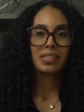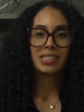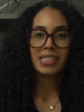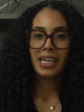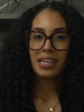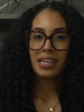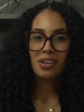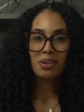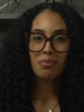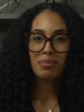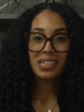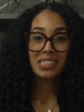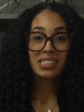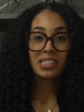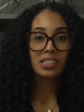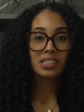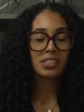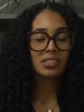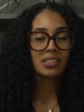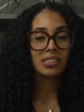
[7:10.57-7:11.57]
The take home
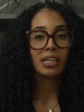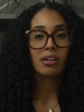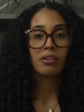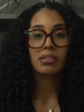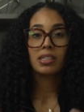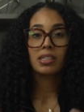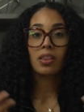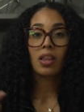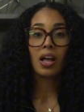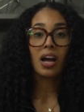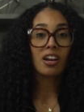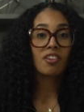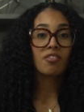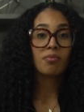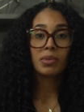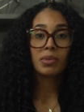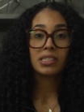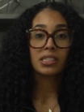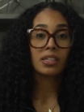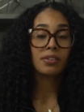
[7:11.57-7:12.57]
message is there is a lot of
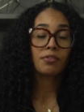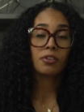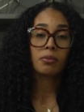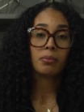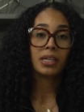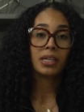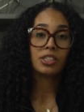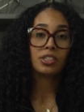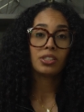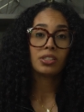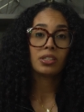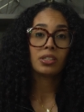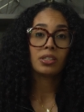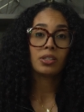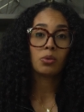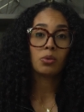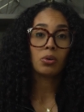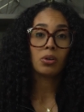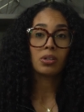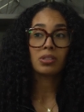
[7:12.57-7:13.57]

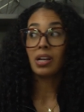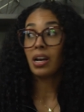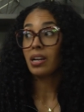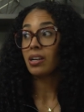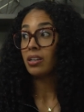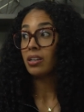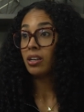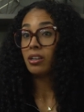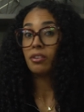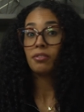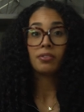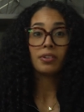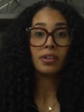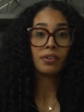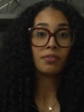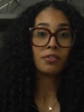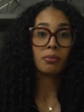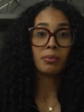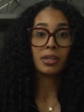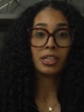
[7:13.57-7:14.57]
misinformation or not enough
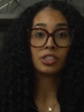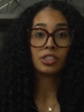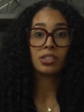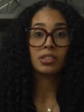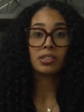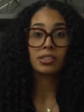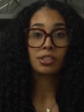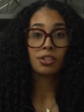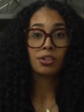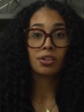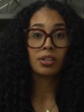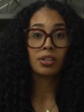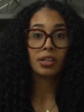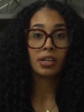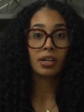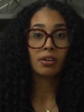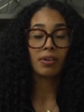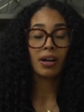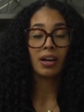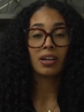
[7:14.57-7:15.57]
information
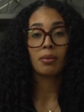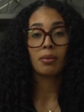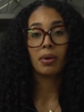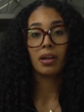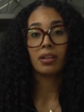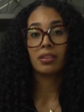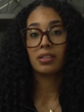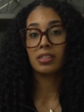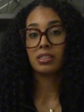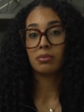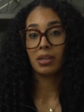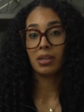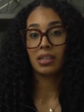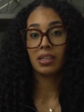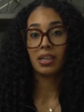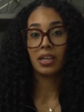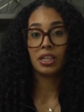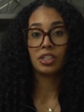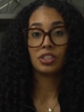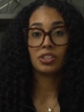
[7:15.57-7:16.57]
circling around about these
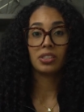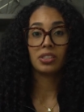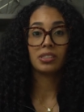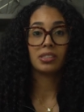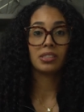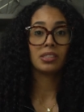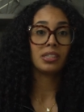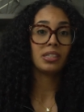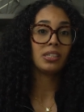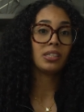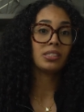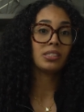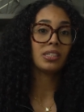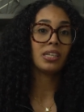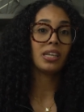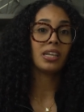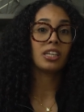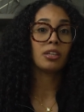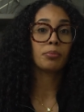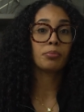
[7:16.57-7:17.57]
medications leading
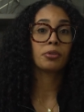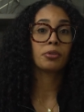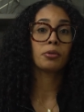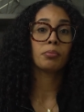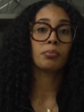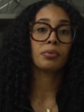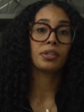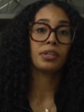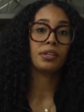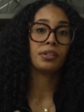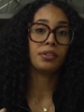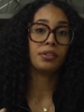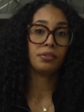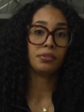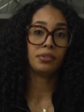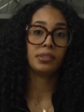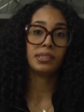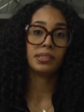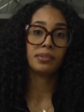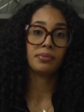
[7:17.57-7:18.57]
to inappropriate
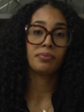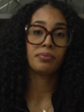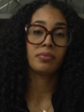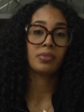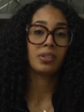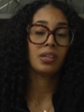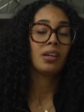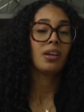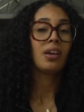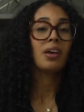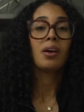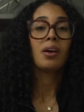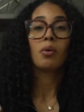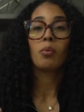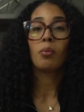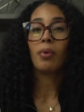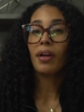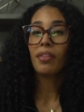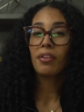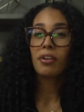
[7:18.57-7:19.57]
use.
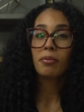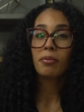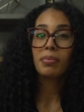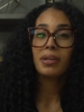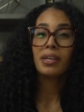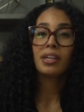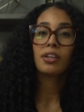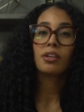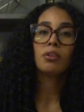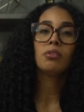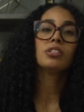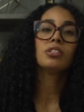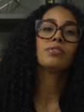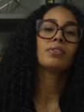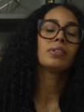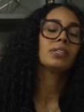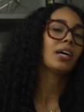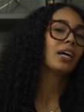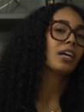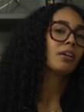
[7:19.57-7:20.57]
Whether being used
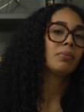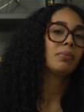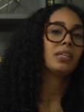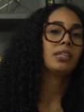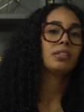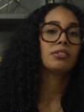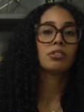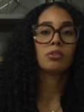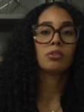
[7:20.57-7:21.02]
for diabetes